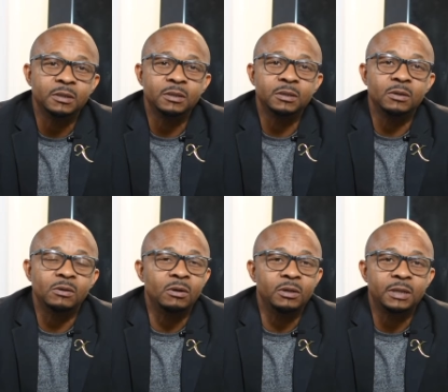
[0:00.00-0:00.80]
you know,
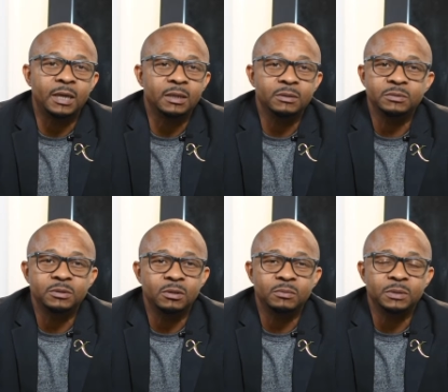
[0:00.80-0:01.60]
all like you
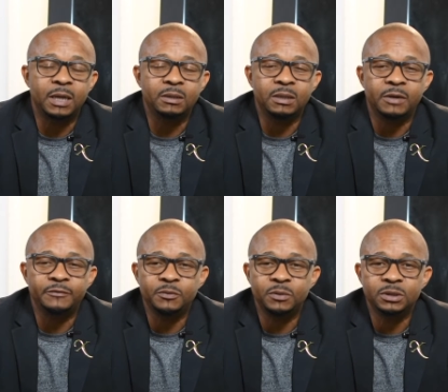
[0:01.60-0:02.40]
know, like
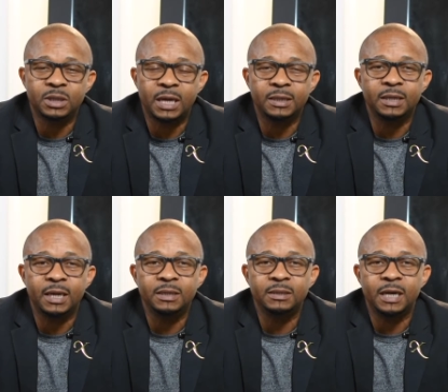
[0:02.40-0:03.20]
everyone's kind of
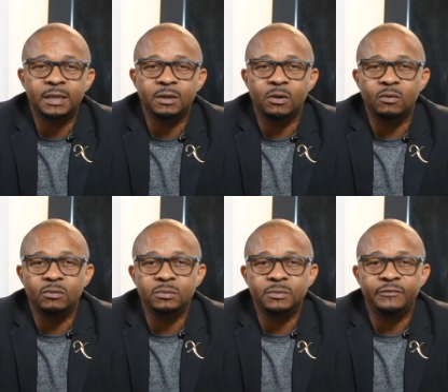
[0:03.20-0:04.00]
like got their
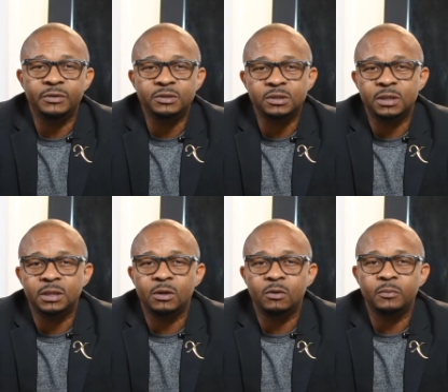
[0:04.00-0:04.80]
own vision and
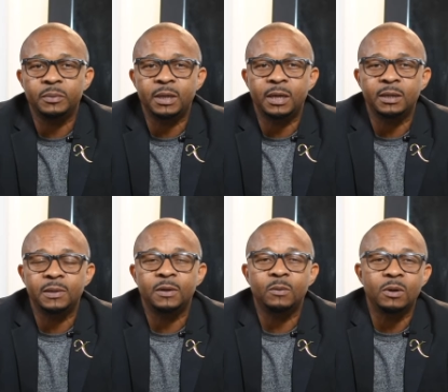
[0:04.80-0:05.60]
their own plan
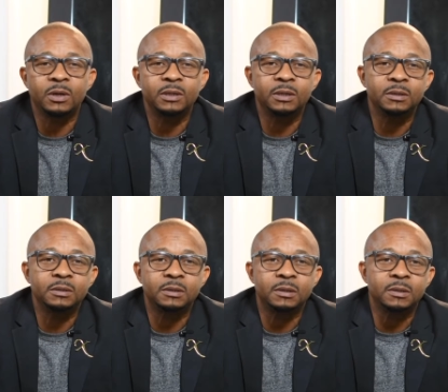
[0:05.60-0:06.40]
and they're working
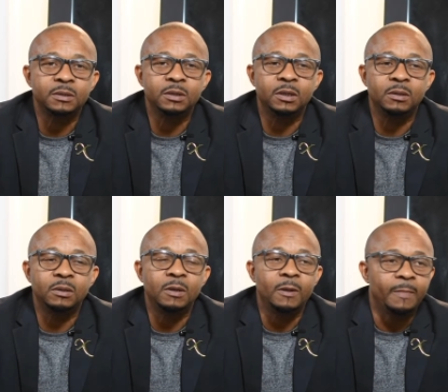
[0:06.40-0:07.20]
it, you know,
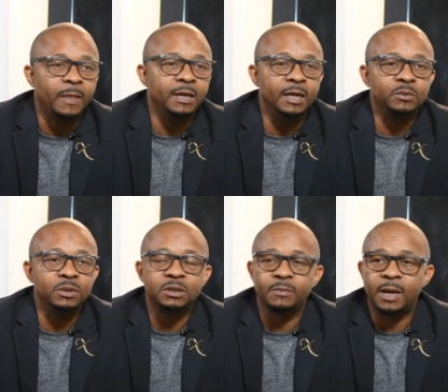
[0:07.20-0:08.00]
and that's
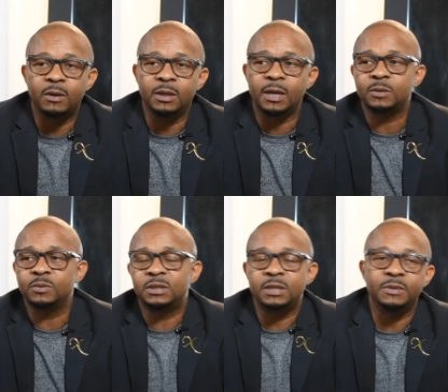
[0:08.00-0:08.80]
what it's about, and that's
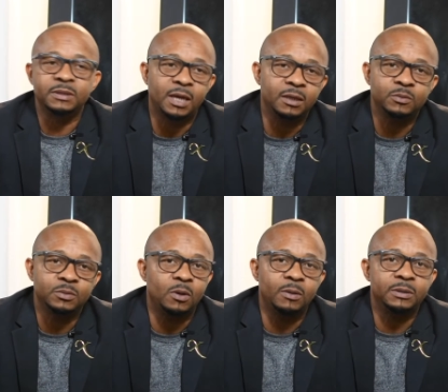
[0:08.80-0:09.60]
what Team Xotics
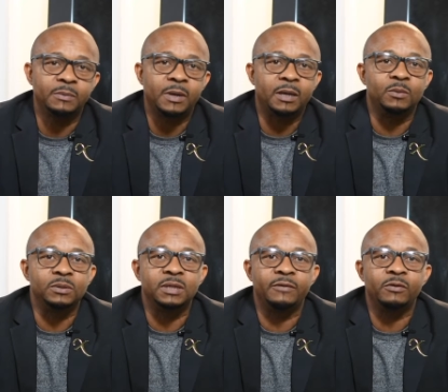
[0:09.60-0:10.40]
was always about. It
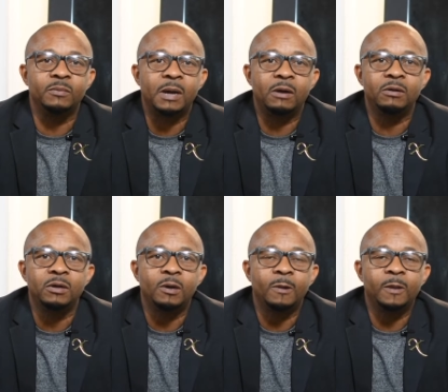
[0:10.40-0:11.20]
was never about,
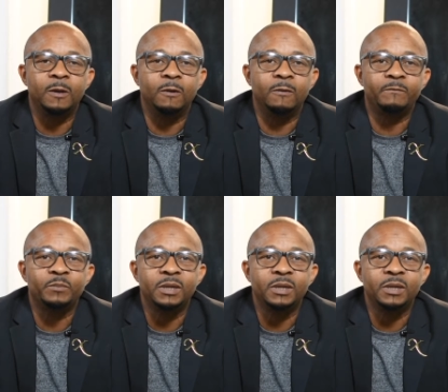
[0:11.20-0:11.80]
you know,